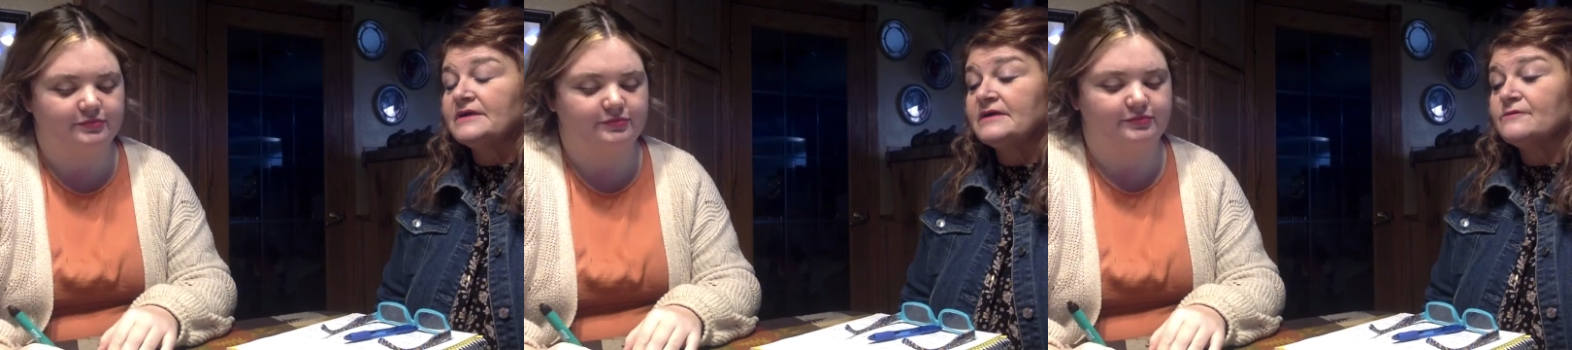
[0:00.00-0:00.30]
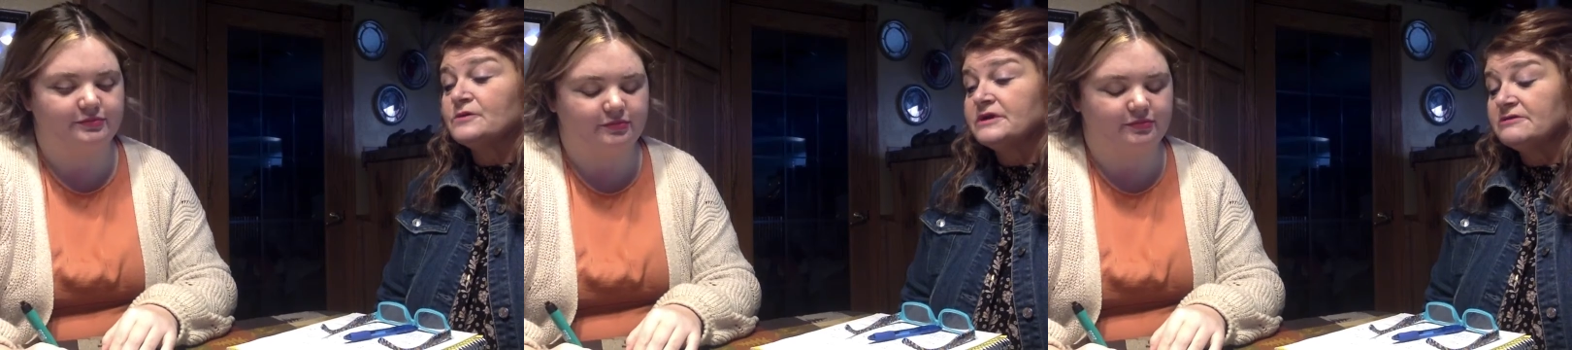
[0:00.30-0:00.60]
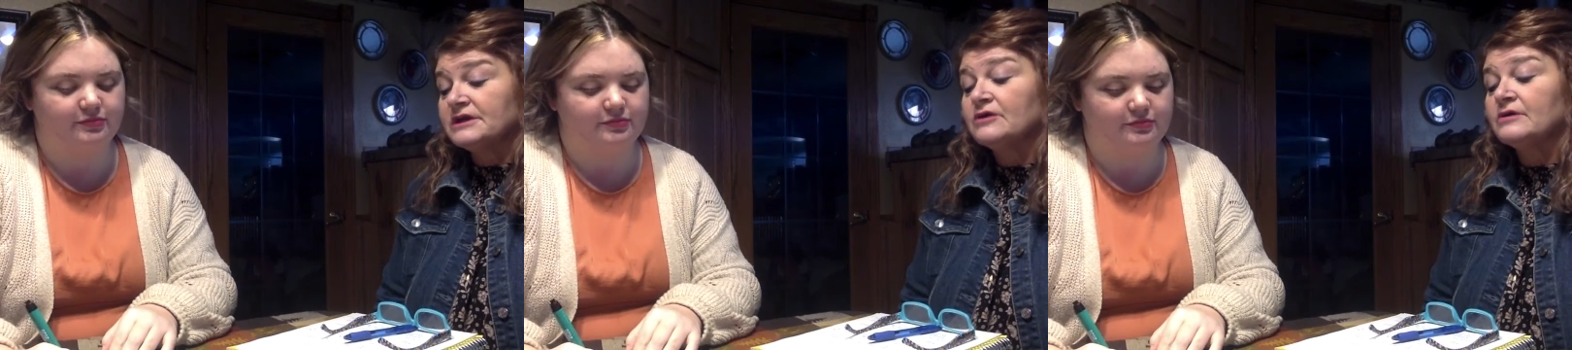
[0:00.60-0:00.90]
Speaker 1: a four year
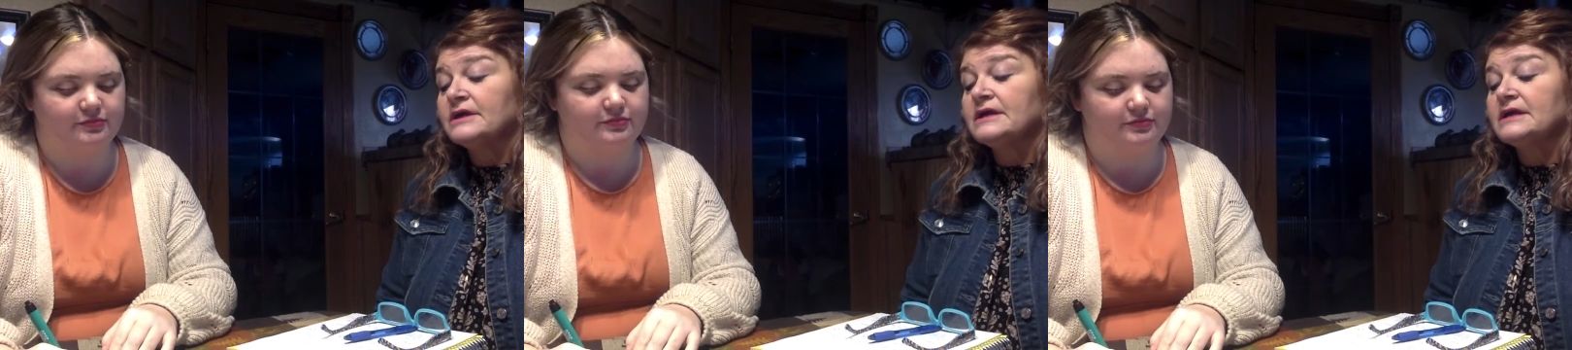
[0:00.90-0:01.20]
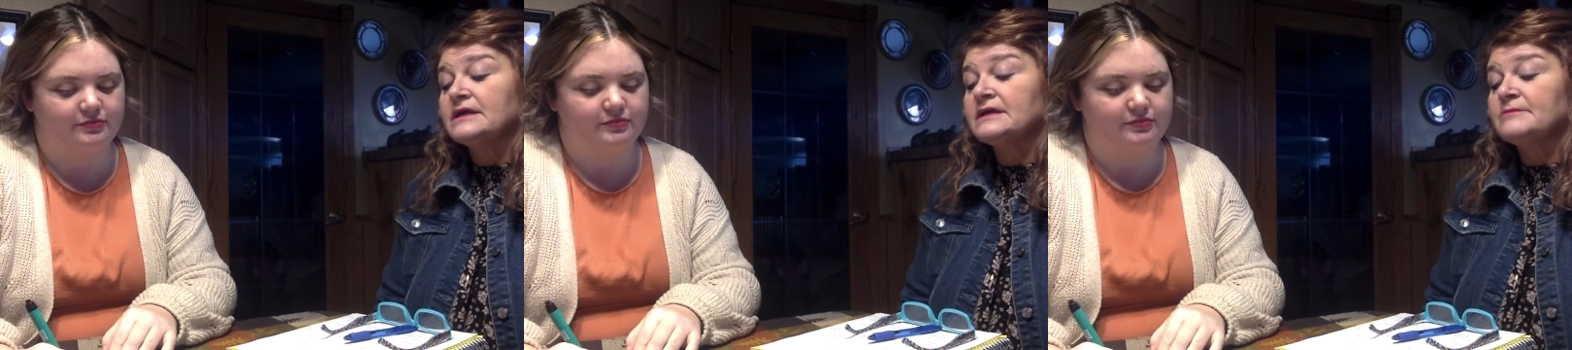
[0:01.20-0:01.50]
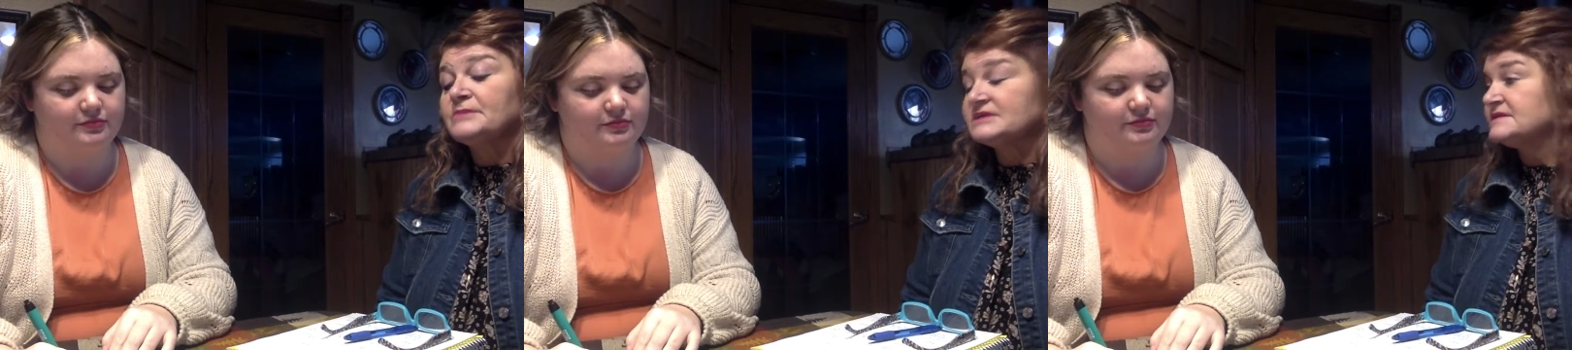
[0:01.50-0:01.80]
degree in
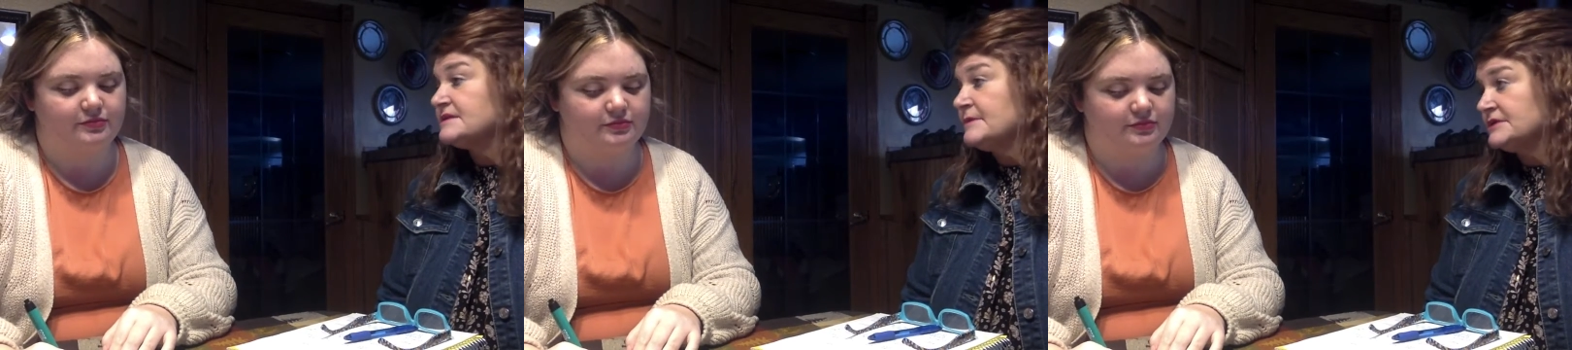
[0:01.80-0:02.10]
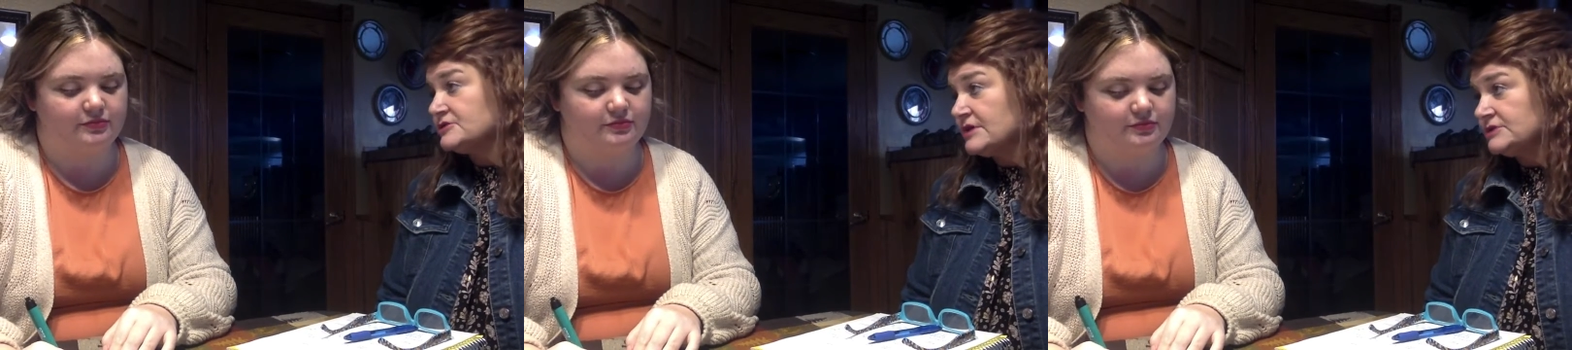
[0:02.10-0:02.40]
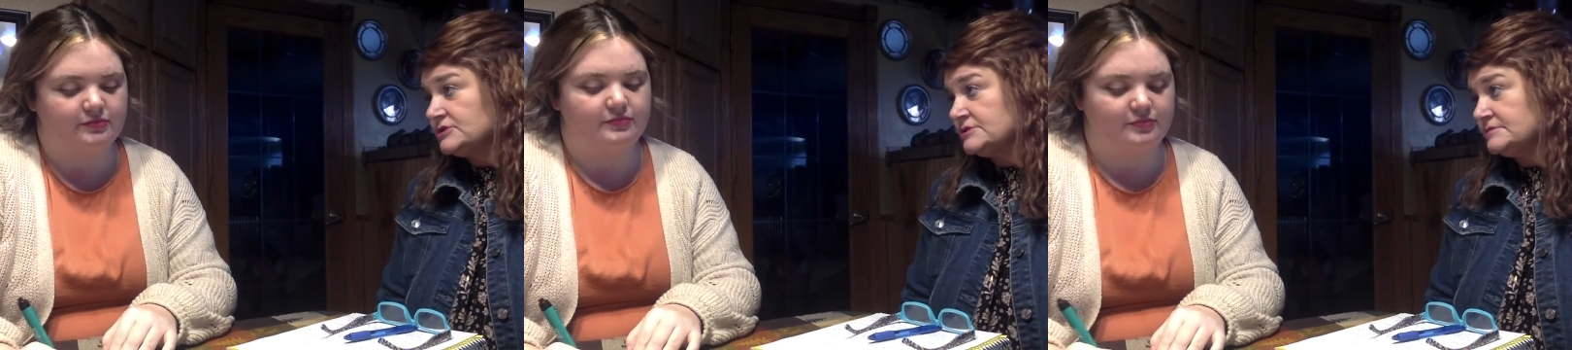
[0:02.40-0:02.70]
business
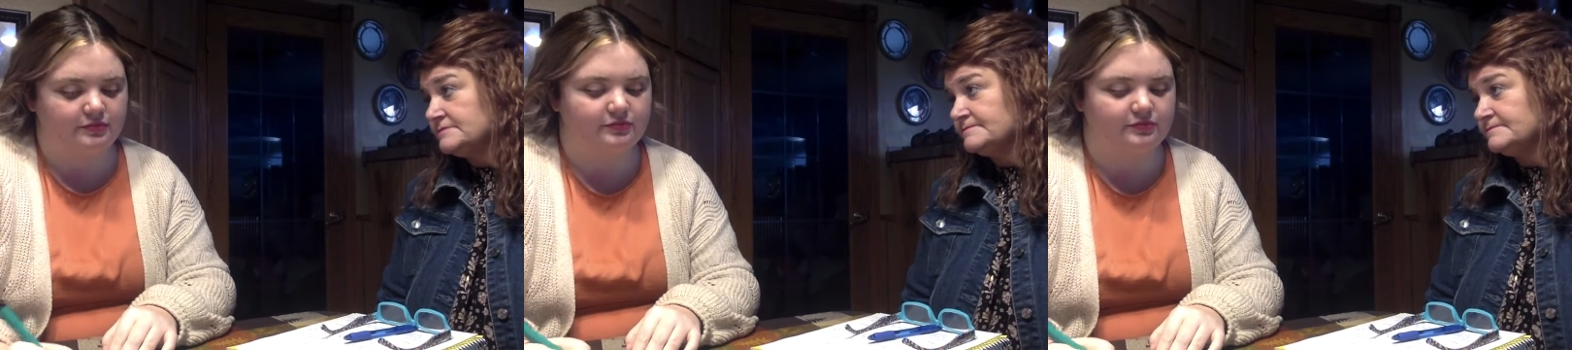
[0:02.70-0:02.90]
administration.